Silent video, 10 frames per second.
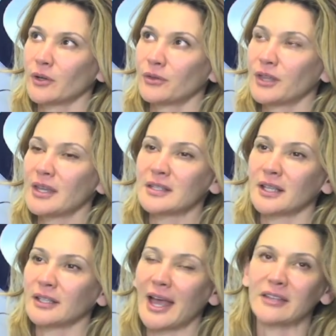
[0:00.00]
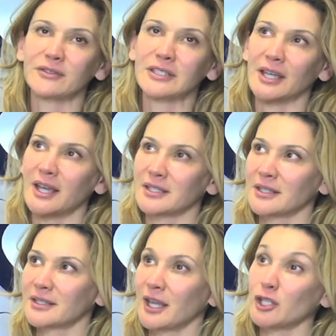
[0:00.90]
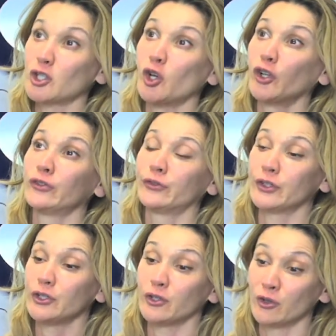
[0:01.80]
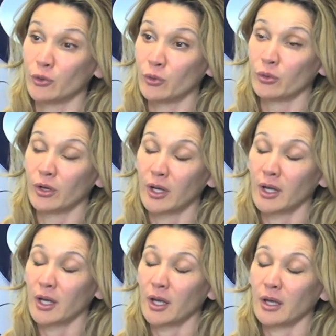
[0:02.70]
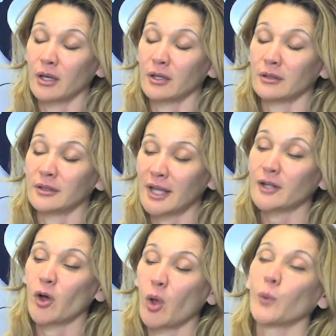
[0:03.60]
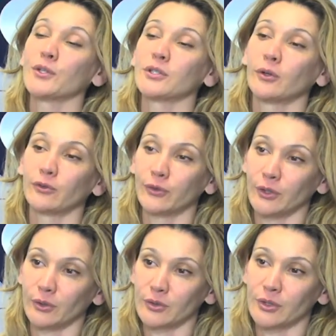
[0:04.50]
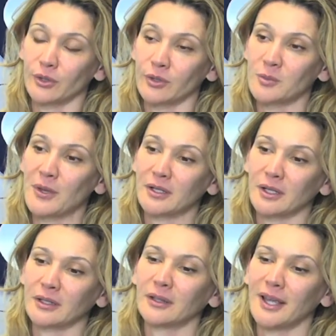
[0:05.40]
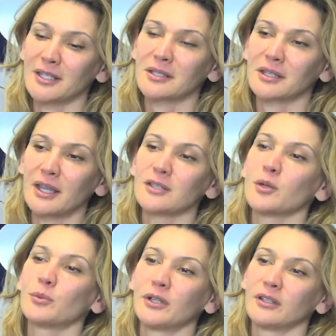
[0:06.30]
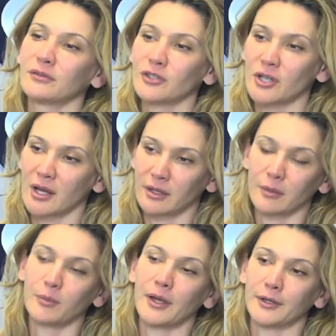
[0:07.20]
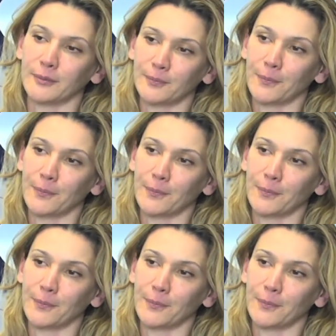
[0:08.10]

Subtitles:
things that advertise and say it's good for you, not always good for you. So it's better, the less things you put in the vagina, the better.